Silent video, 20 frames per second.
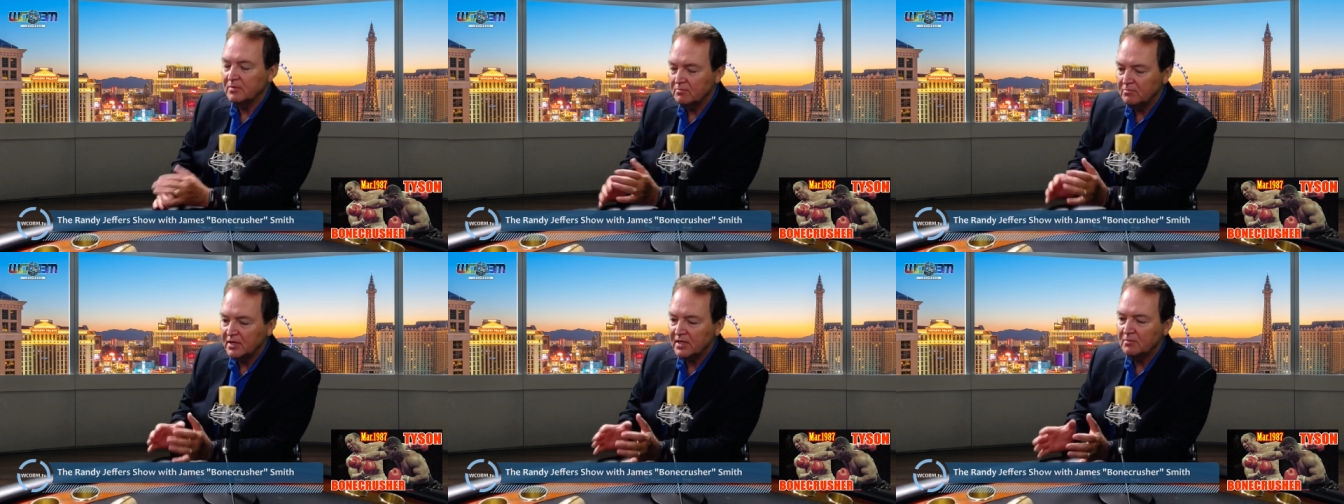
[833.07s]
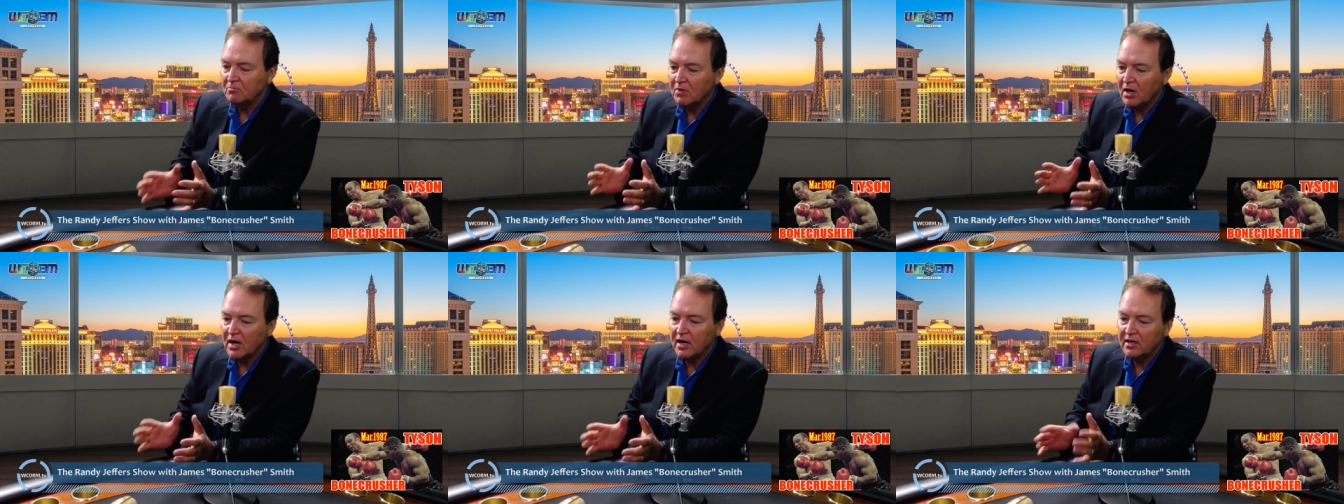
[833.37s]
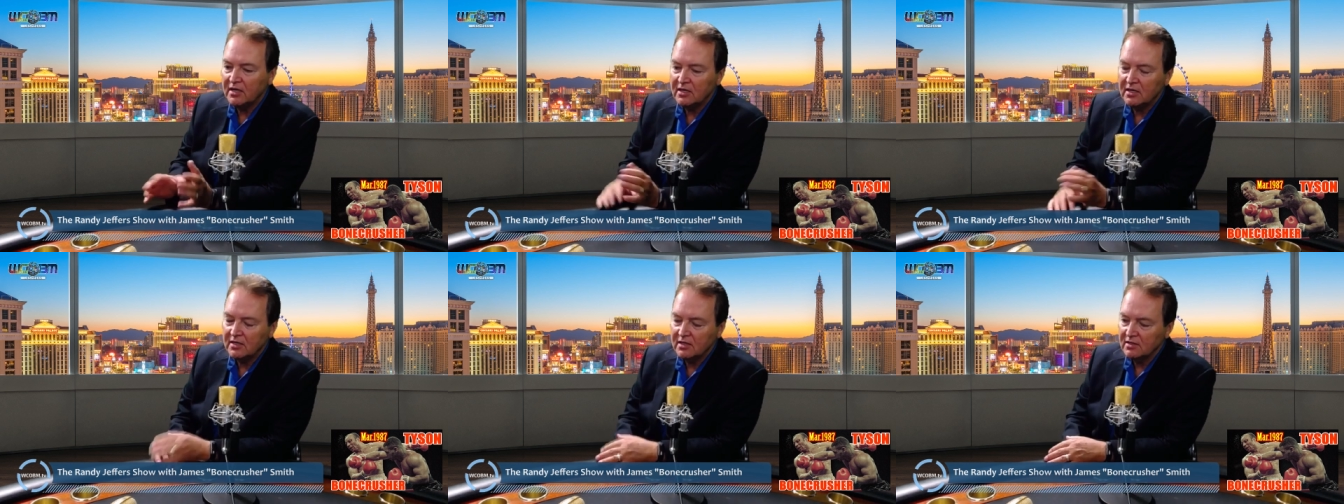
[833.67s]
big
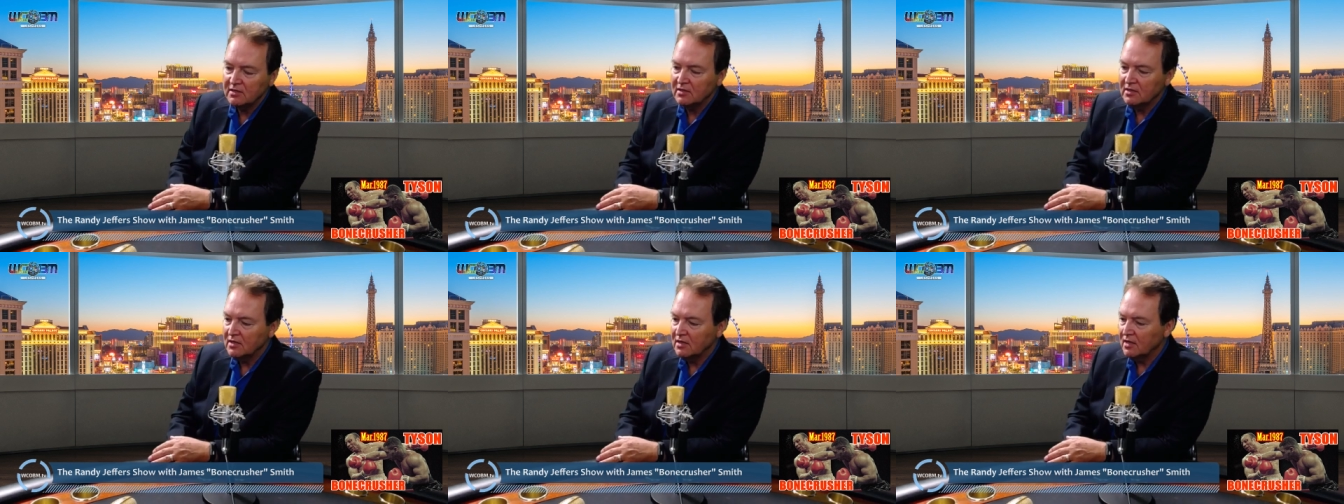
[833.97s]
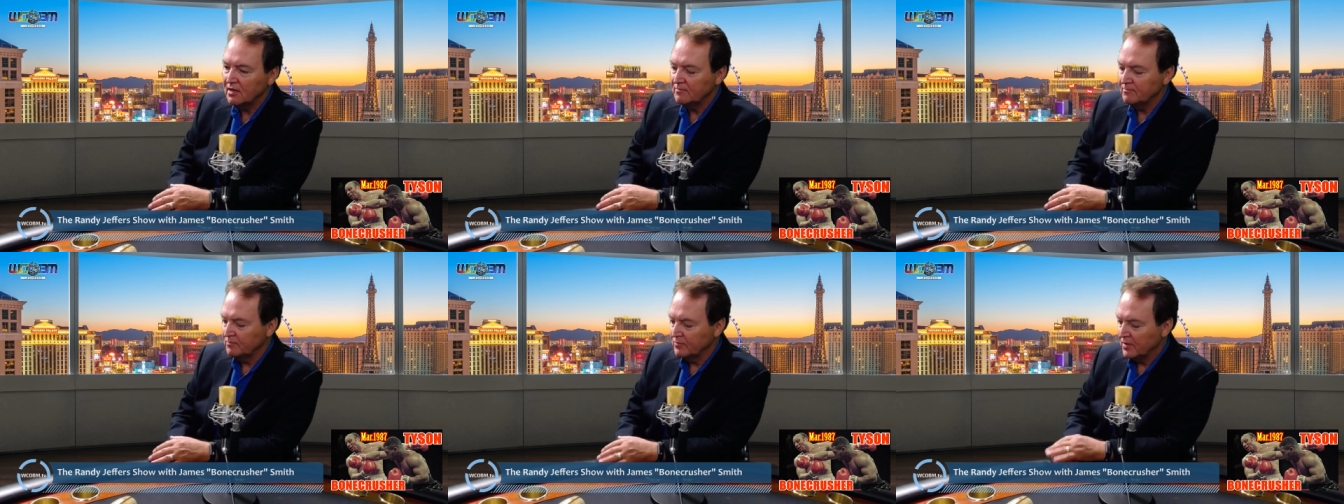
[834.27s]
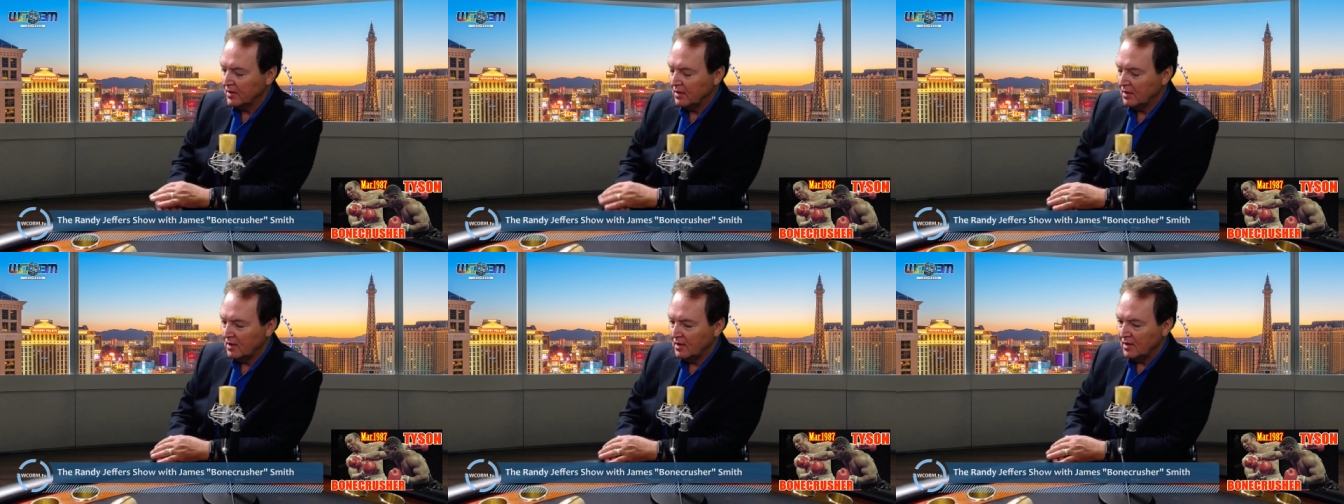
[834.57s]
body, and
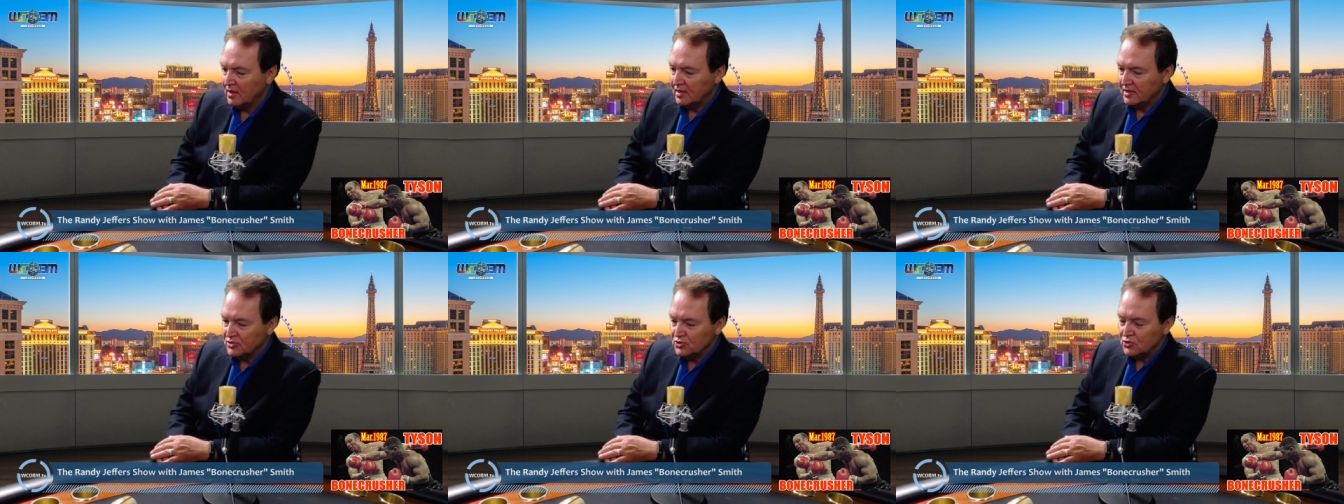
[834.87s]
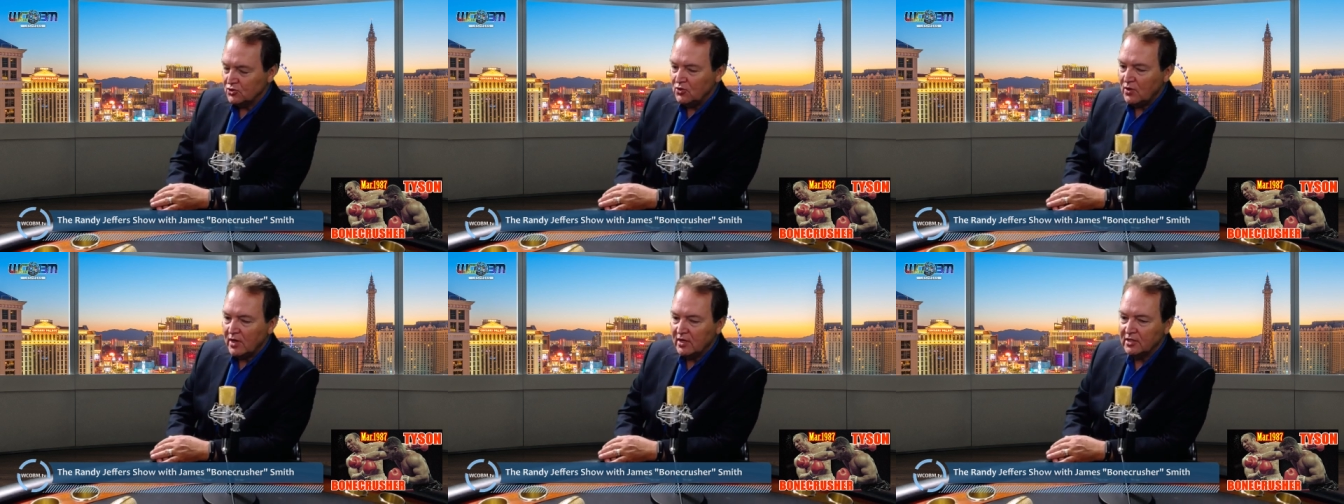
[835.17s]
so you